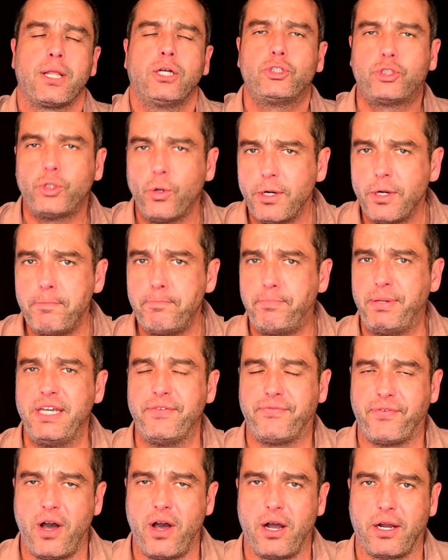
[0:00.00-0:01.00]
Jordan
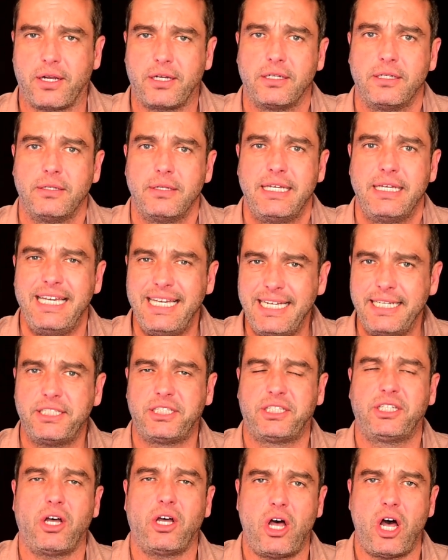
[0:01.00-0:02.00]
Pefok, he
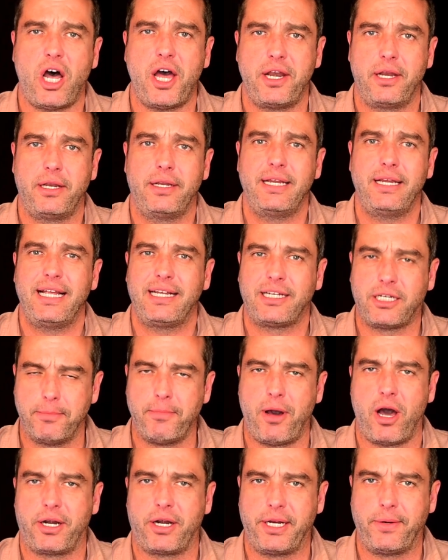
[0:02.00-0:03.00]
is the hot
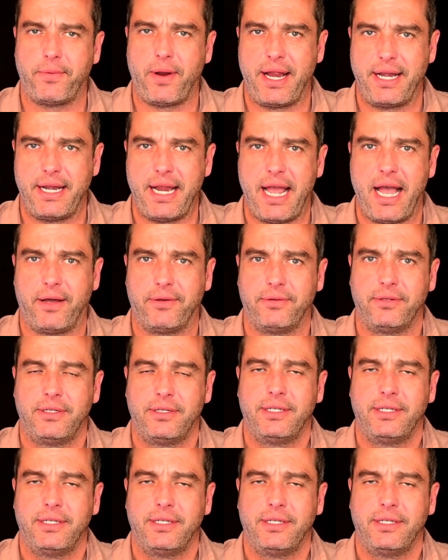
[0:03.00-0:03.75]
commodity right now.